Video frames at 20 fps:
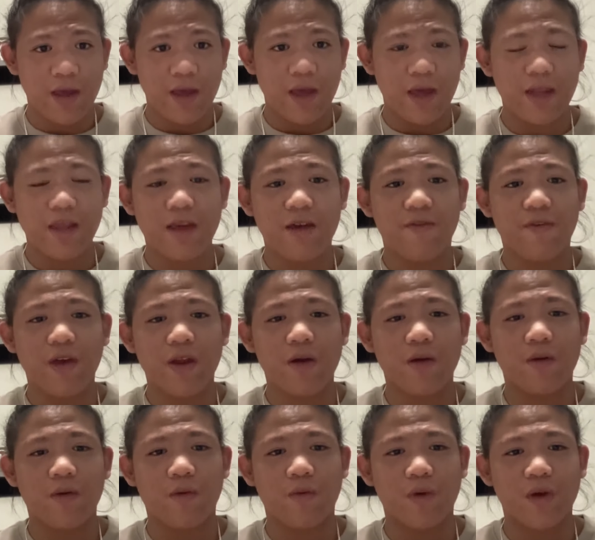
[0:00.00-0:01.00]
in the event
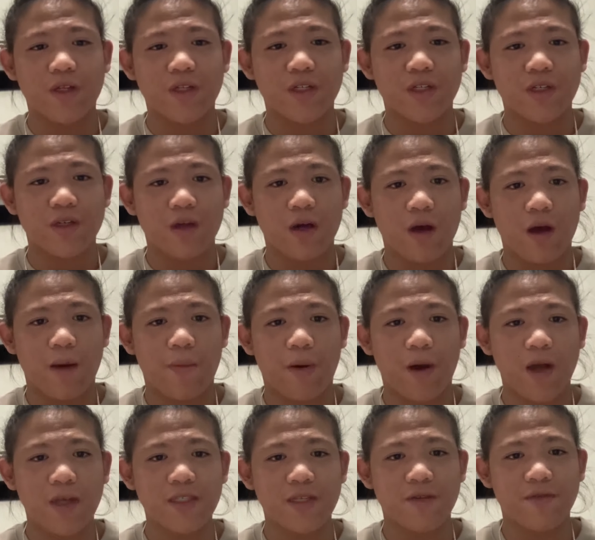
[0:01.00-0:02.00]
which a
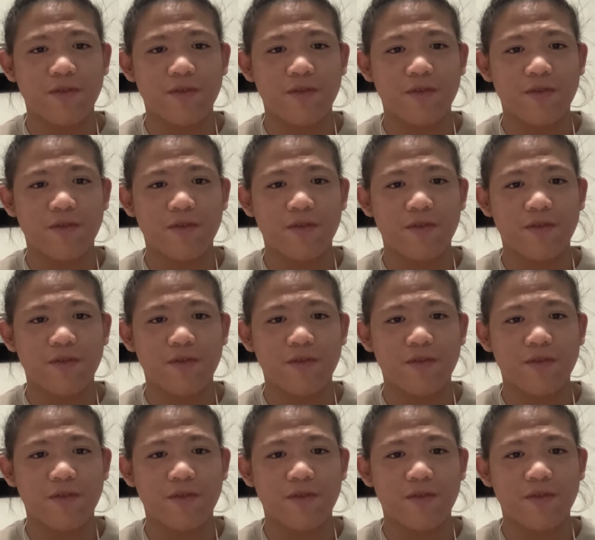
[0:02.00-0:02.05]
positive